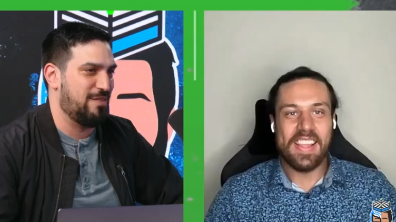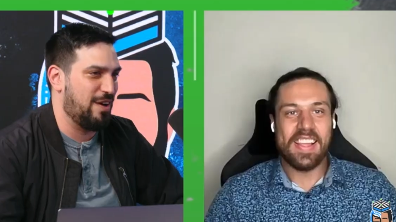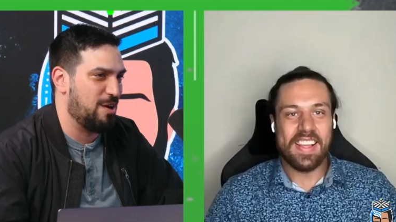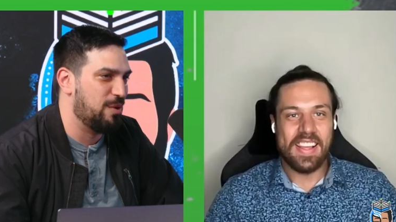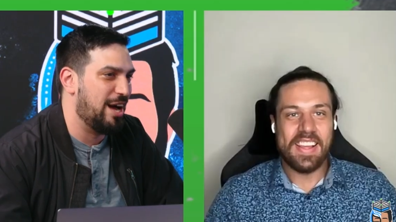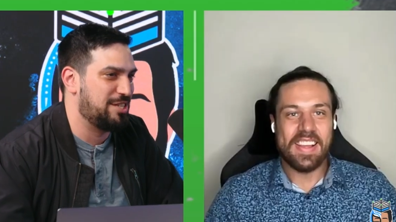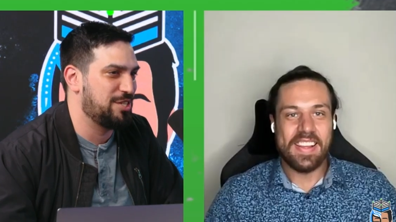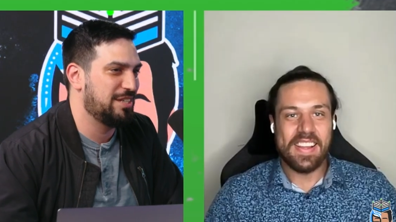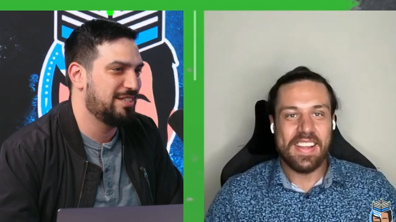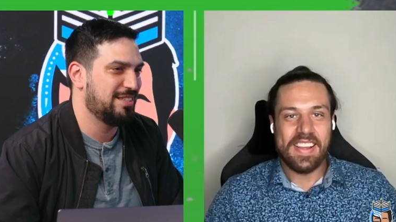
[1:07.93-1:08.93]
Speaker 1: it very much.
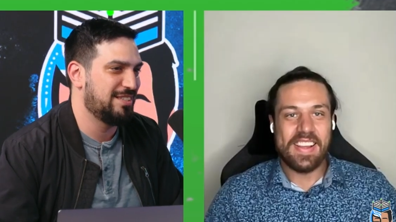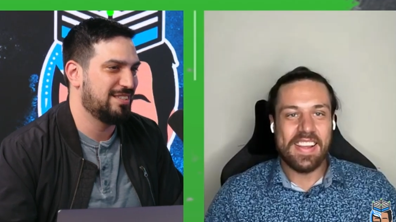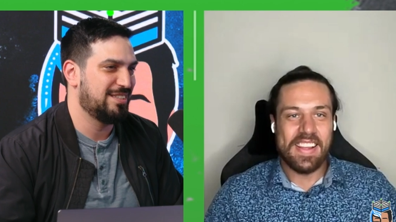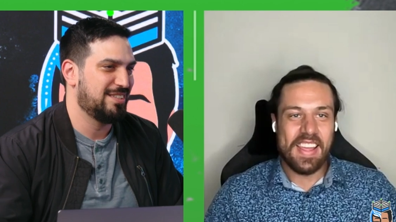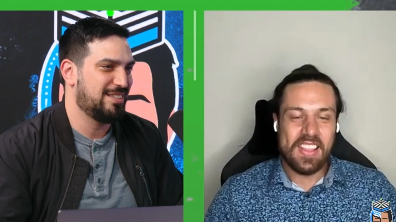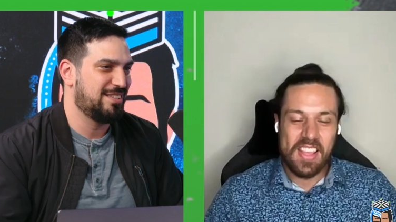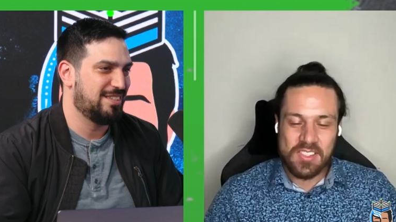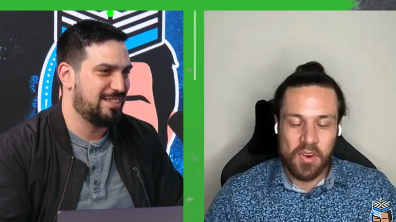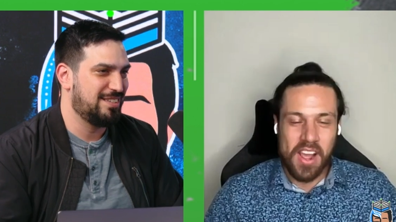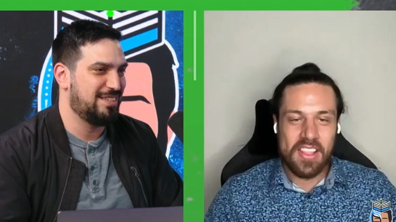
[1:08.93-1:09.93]
Speaker 2: Yeah,
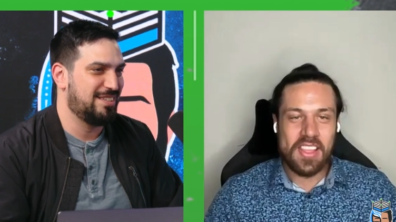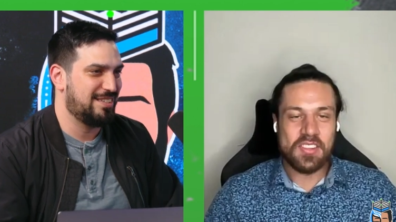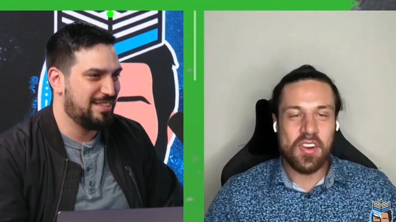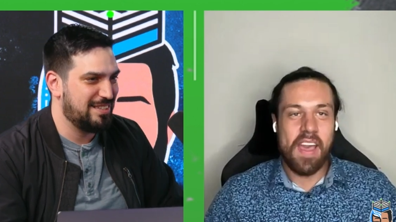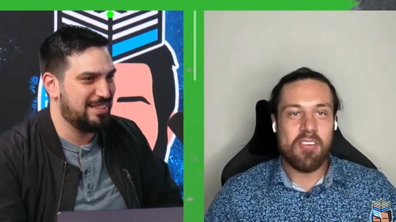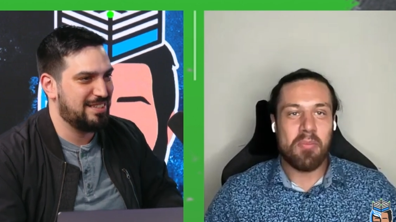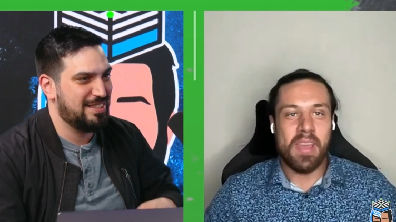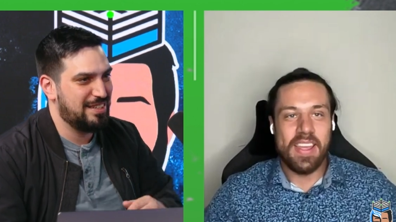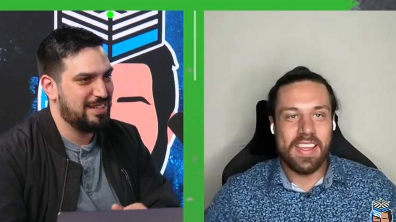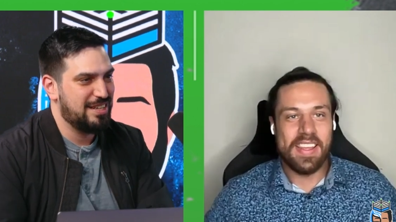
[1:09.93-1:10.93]
thanks, Ryan. Thanks for having
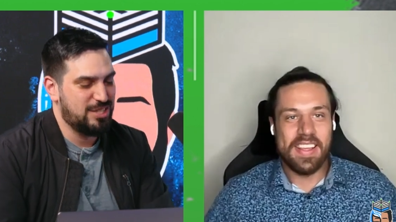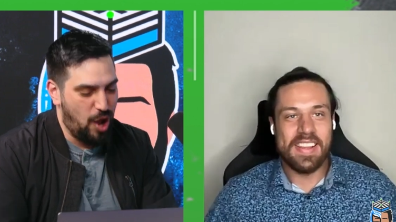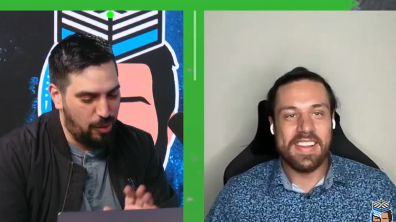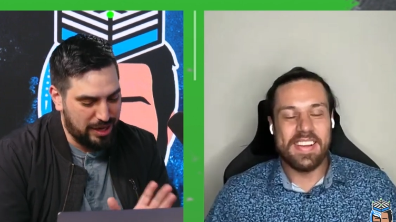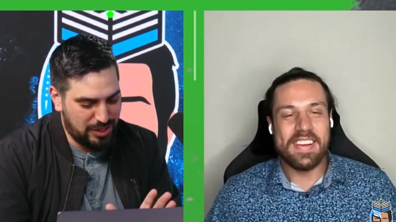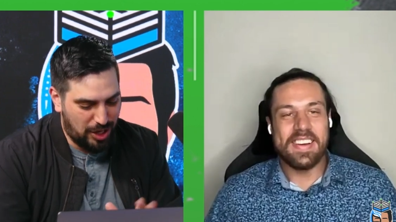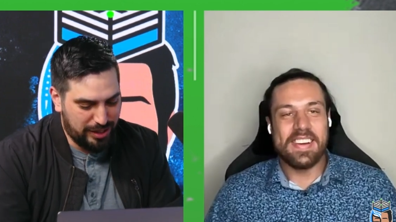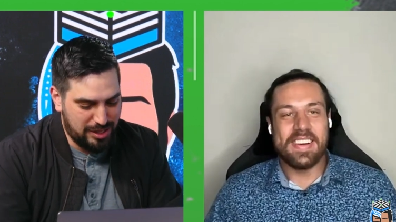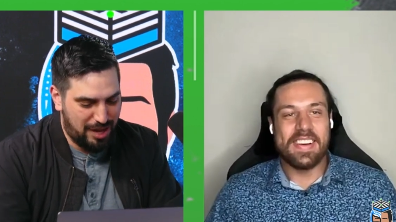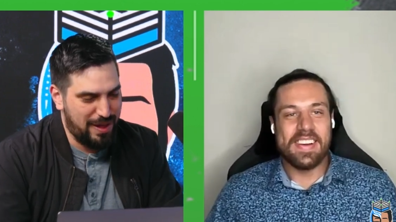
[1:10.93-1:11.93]
me.
Speaker 1: So I want to start
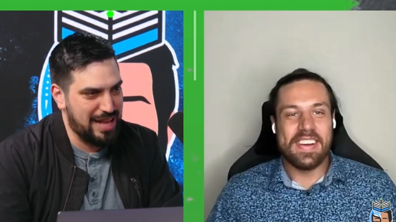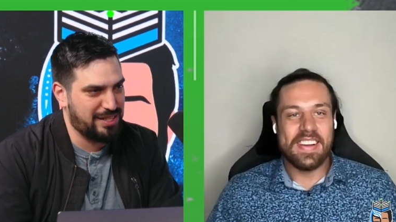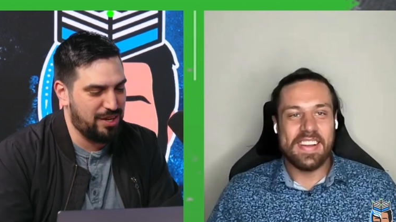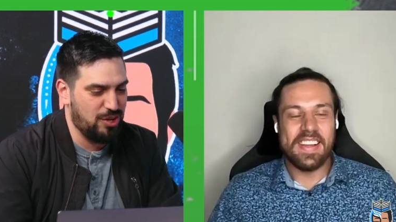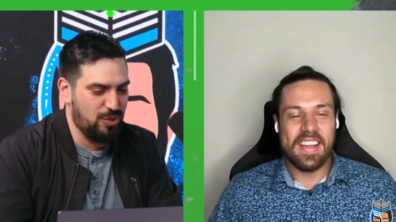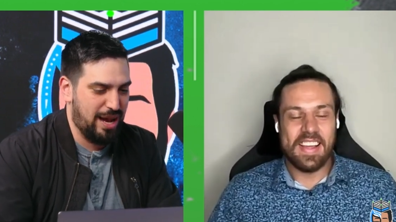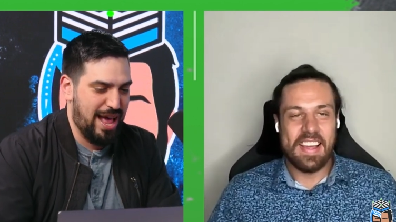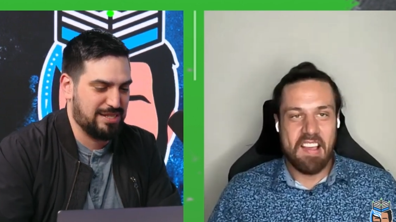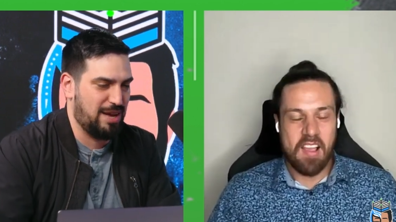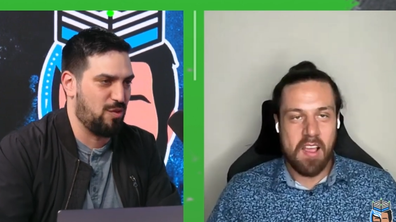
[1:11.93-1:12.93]
this off asking you what I
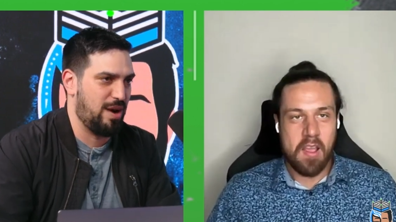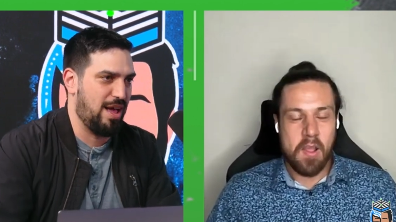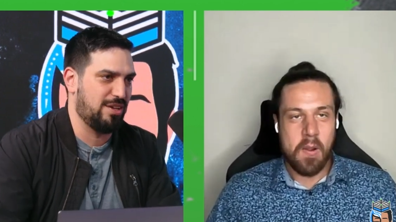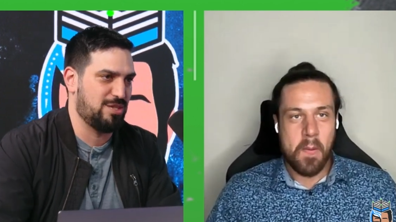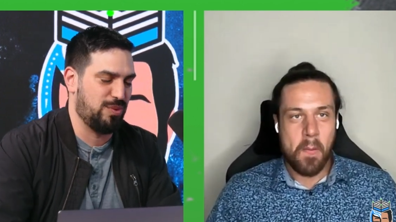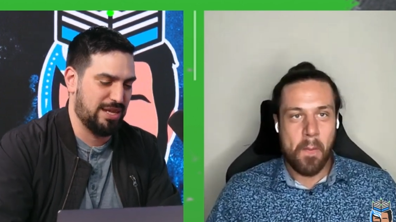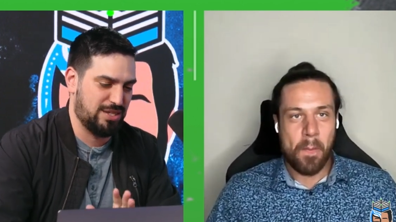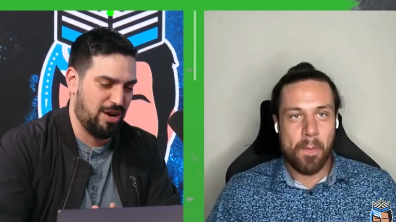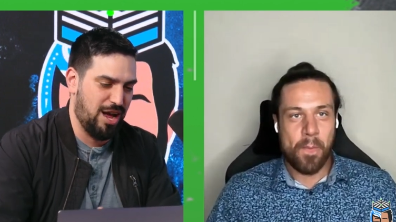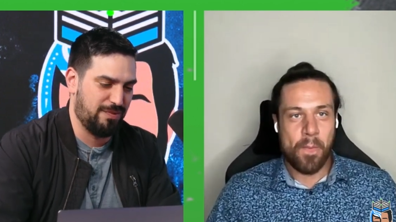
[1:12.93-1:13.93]
ask everyone else when I
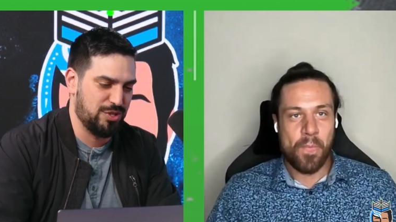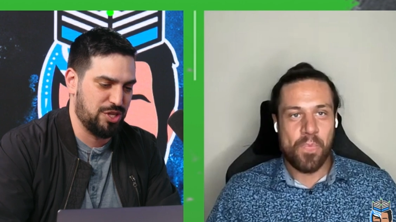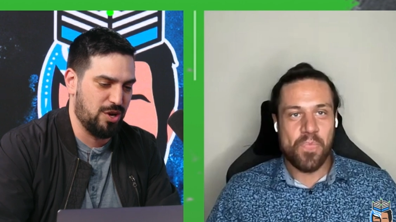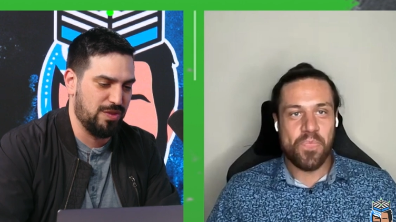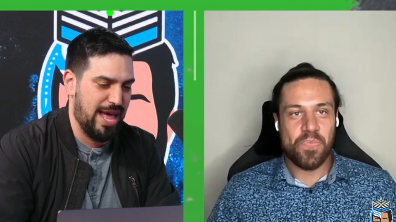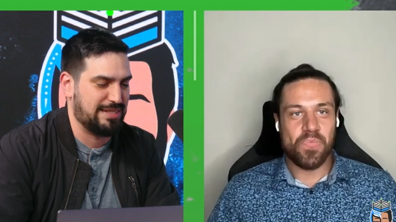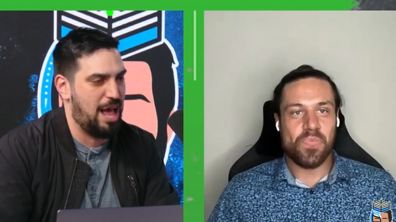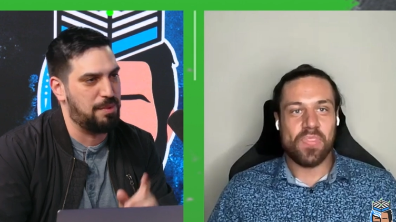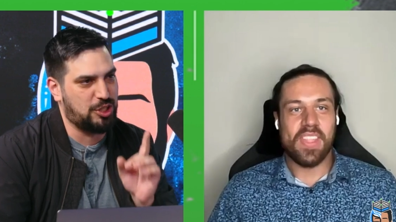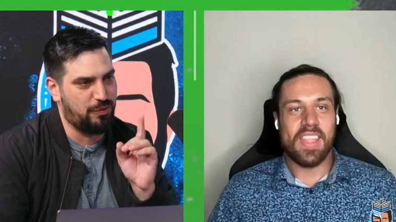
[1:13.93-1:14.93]
start off the show, and that's how
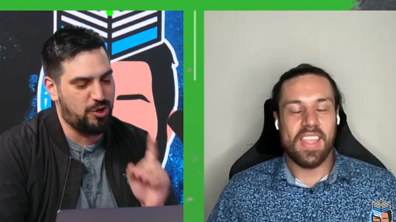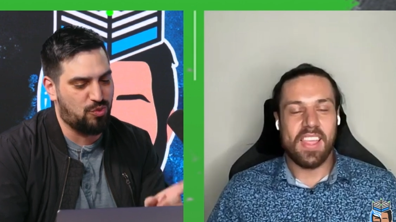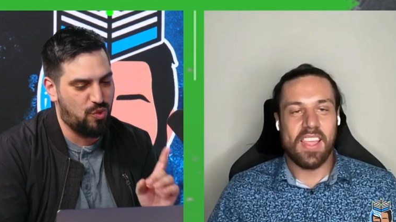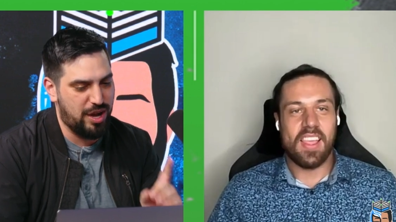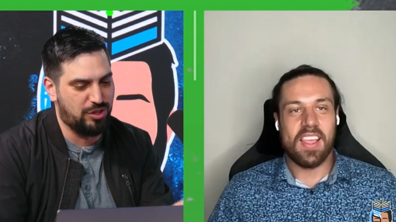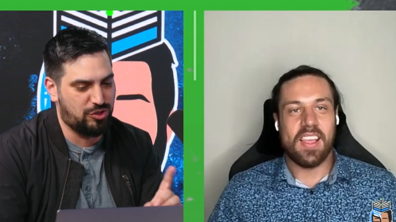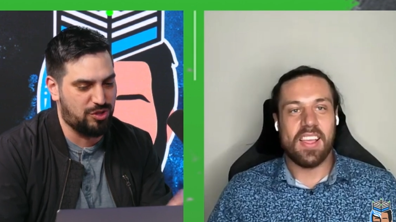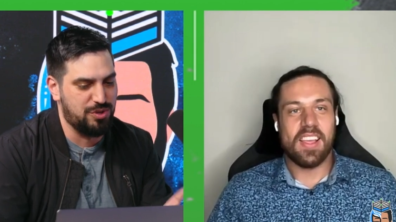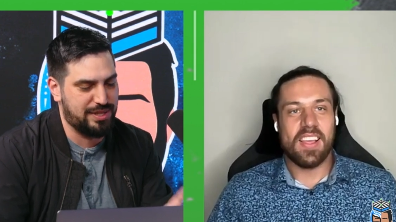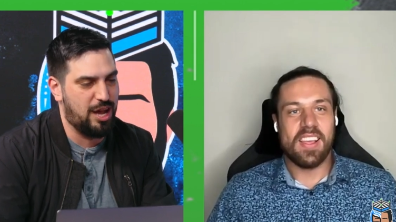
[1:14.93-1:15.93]
much of your real
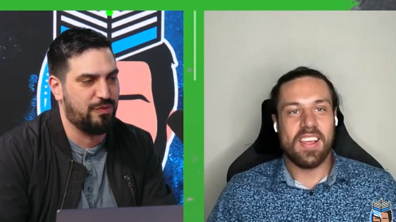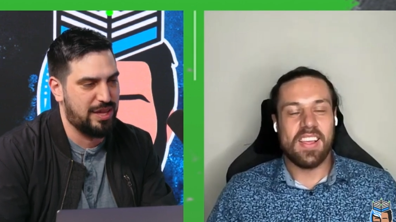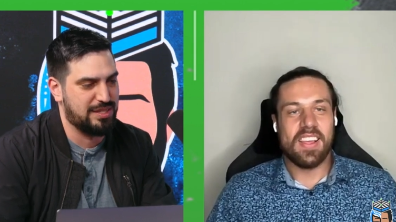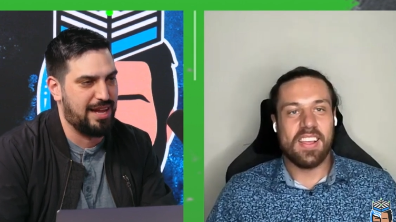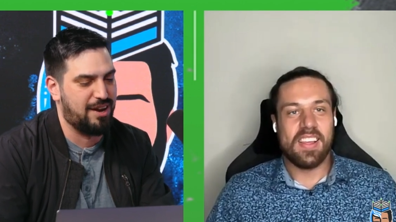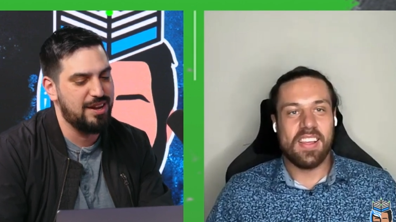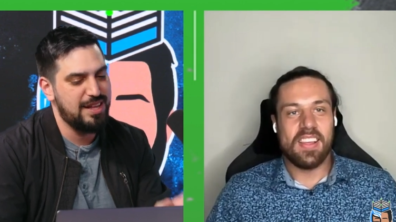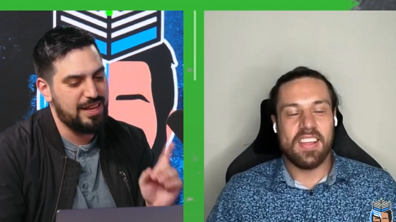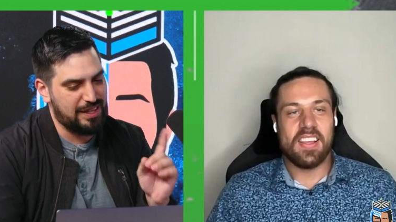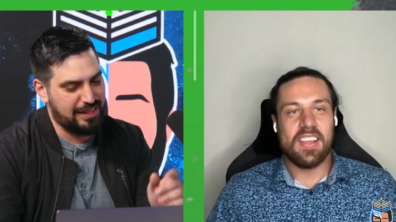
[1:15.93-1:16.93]
true self is there
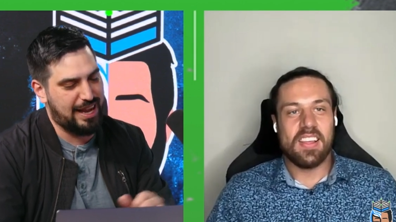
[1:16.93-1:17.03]
in the